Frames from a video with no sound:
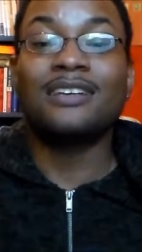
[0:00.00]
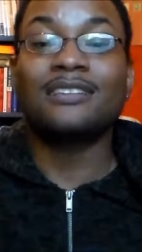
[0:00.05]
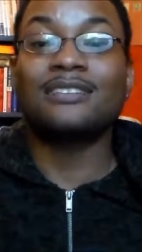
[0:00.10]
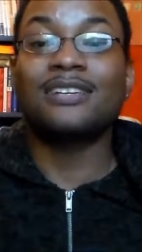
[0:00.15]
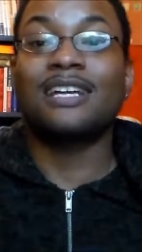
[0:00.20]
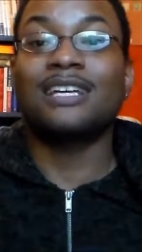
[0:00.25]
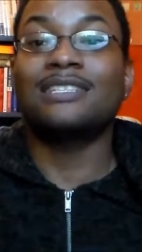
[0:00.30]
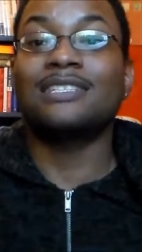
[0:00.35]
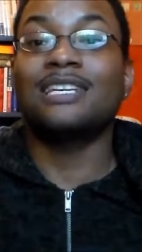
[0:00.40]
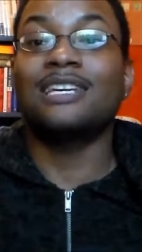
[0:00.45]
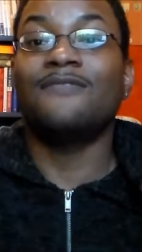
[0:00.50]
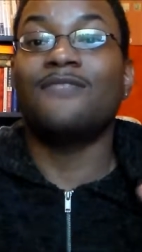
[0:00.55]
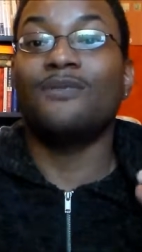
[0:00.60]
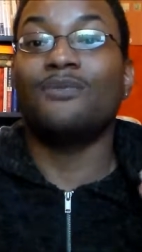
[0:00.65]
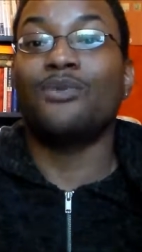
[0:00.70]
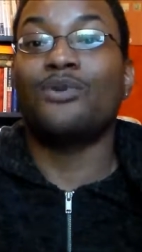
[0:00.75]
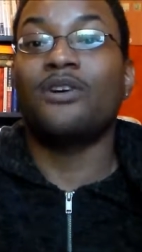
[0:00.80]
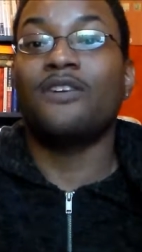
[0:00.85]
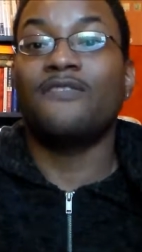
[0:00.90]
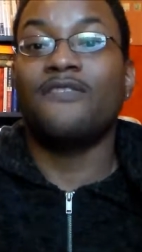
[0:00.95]
So that's
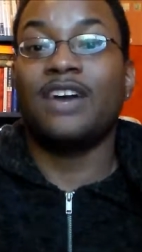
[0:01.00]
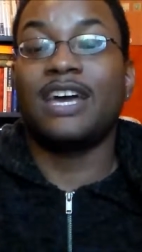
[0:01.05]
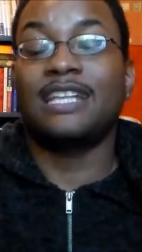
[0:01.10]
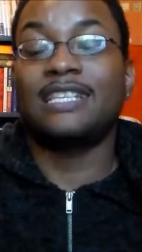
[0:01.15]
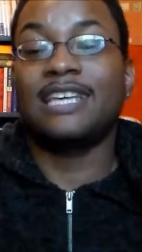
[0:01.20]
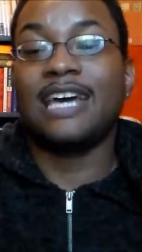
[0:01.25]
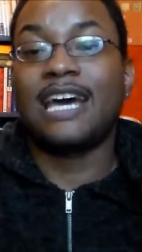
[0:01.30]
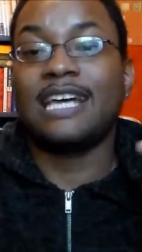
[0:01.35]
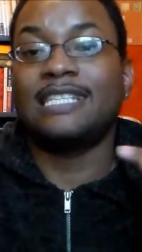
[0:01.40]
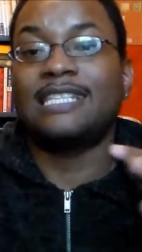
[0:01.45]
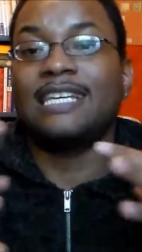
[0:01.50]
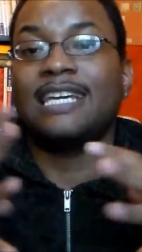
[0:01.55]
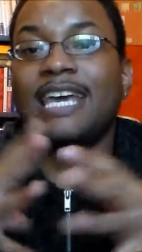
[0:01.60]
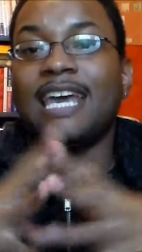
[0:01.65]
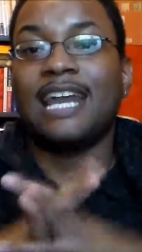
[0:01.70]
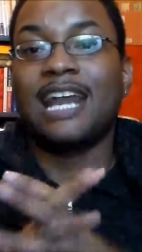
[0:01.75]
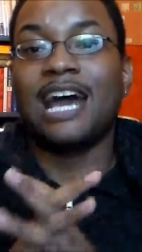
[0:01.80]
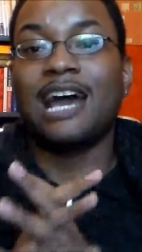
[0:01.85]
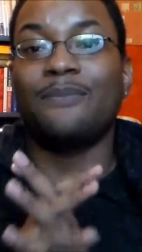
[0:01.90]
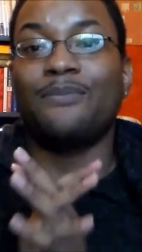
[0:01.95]
even more
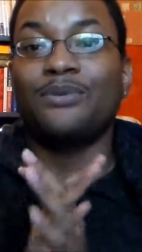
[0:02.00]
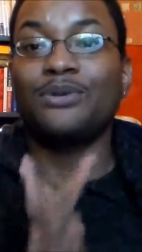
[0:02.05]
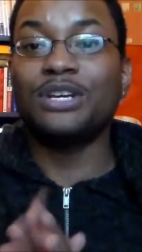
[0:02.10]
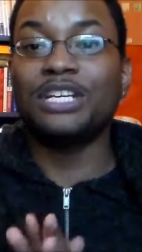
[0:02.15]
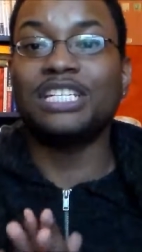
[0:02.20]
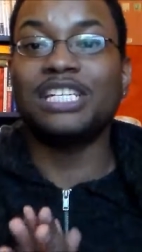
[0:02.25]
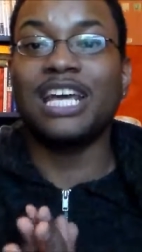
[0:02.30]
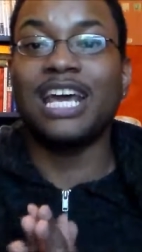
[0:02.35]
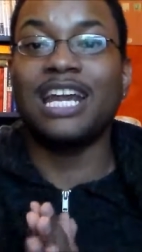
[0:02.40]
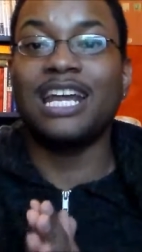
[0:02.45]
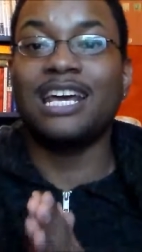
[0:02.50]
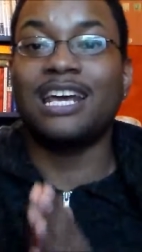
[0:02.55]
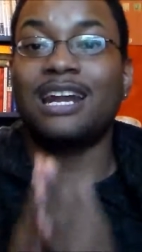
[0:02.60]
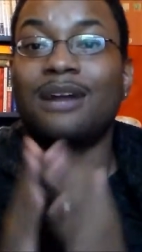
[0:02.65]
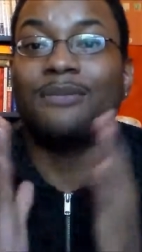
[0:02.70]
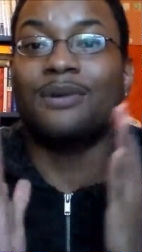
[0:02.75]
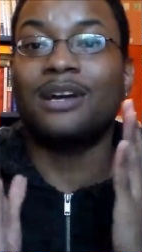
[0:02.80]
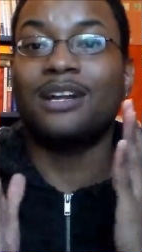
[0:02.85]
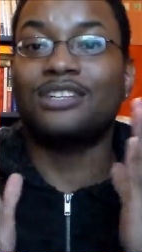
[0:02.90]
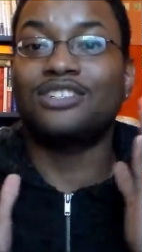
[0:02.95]
fantastic and I appreciate it.
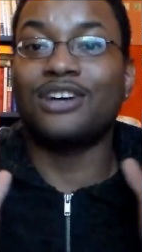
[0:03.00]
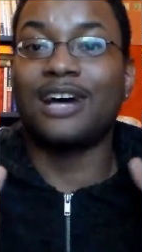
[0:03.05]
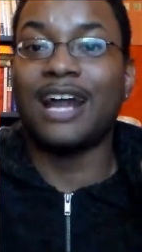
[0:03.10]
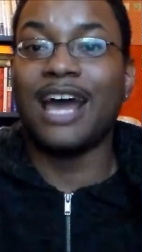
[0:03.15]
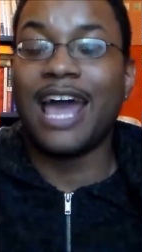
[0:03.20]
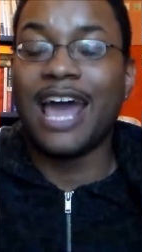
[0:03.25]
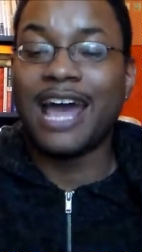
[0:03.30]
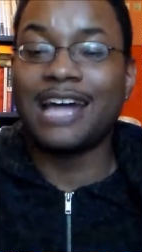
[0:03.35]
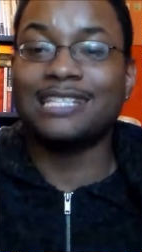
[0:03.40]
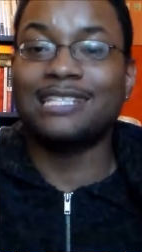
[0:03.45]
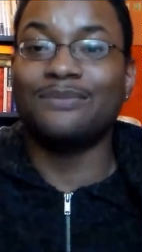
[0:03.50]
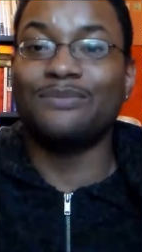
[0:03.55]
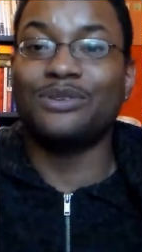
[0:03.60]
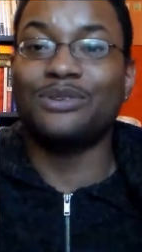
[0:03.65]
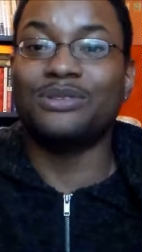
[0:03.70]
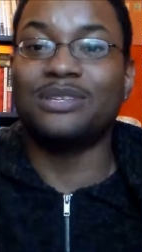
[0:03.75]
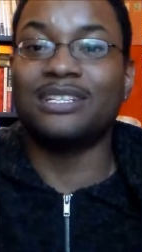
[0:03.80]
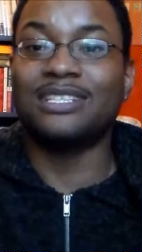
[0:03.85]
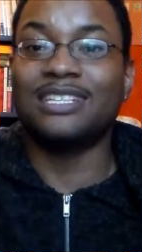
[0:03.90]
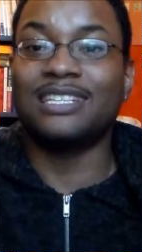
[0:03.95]
And I'm going to try to add some
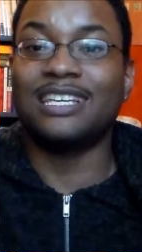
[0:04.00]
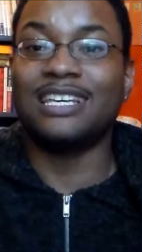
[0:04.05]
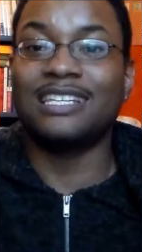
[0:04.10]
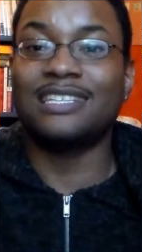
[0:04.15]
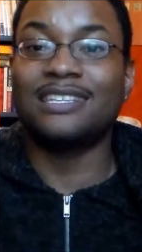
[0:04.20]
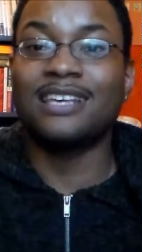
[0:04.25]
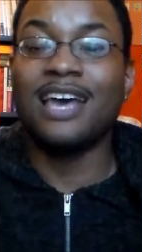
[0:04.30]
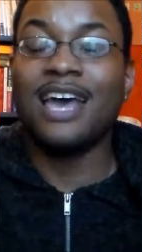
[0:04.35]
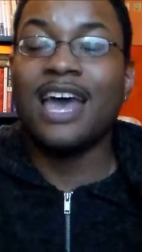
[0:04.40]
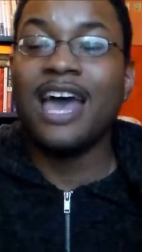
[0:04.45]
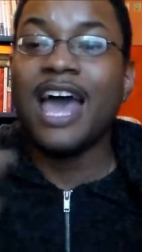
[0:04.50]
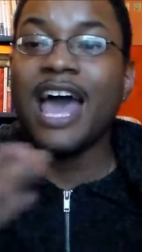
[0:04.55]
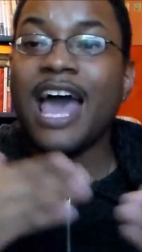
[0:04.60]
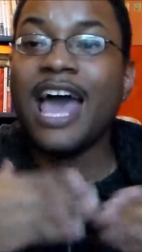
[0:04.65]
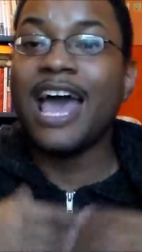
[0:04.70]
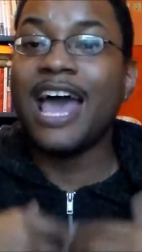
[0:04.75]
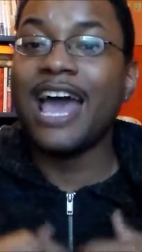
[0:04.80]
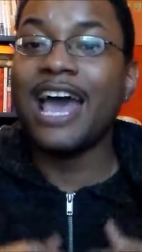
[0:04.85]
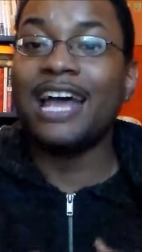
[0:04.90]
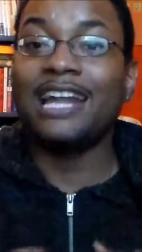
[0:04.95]
music to this.
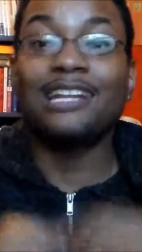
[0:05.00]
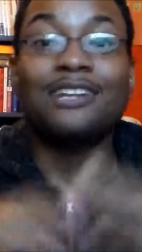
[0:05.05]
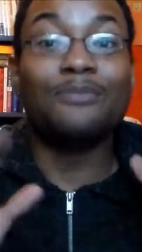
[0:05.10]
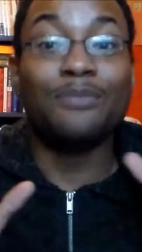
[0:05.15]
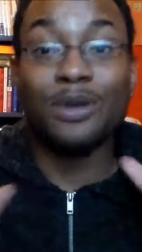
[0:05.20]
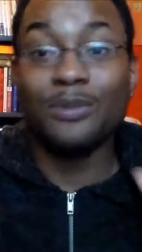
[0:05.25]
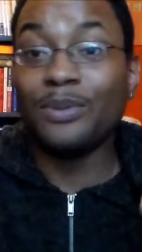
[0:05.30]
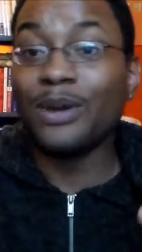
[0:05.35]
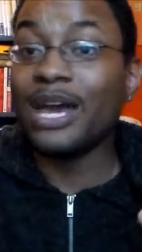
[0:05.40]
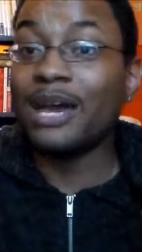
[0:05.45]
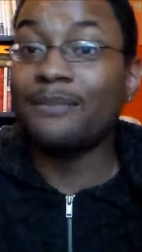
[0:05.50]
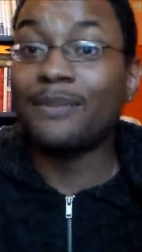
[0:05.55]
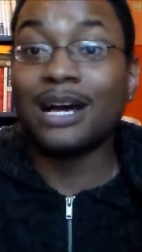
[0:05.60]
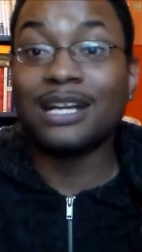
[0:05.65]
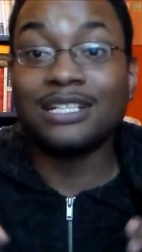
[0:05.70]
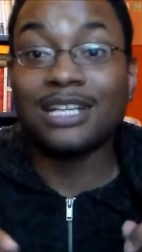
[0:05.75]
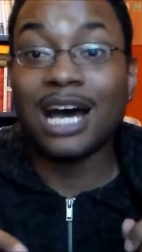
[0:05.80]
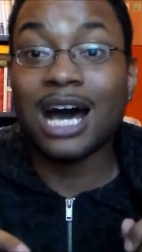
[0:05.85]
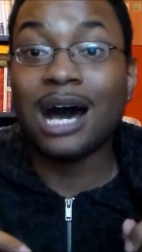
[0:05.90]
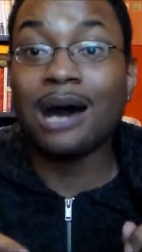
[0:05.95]
And the people at
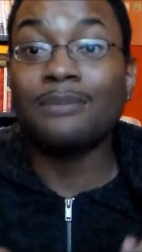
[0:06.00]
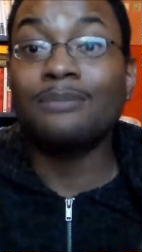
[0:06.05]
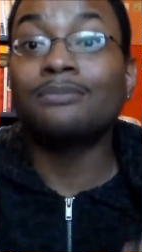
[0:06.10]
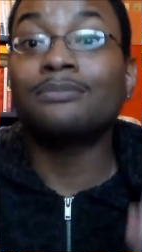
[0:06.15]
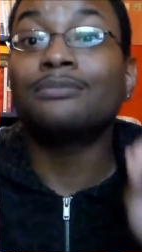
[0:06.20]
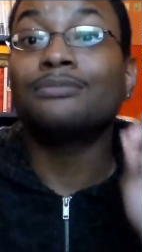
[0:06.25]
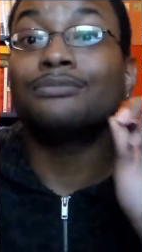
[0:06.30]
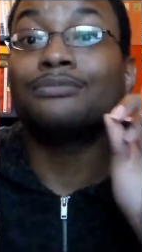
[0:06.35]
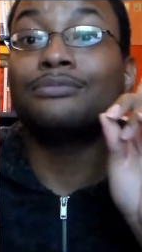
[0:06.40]
my job,